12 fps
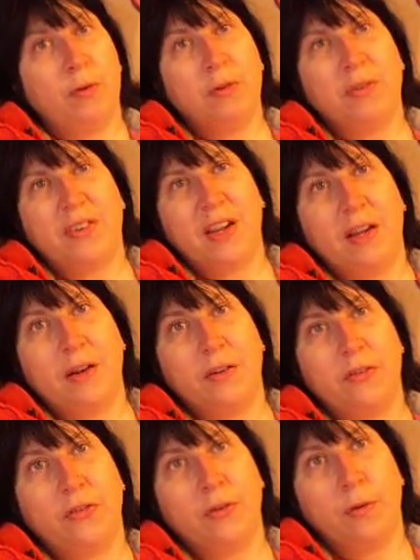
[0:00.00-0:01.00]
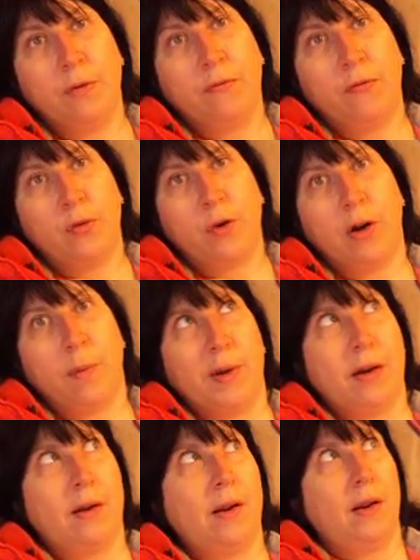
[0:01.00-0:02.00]
But what was I going to sue them for?
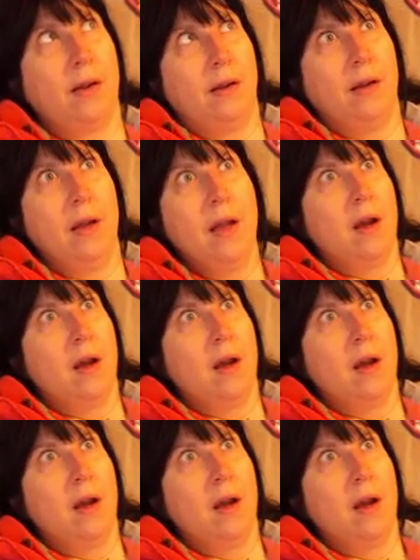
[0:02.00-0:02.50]
I mean, I,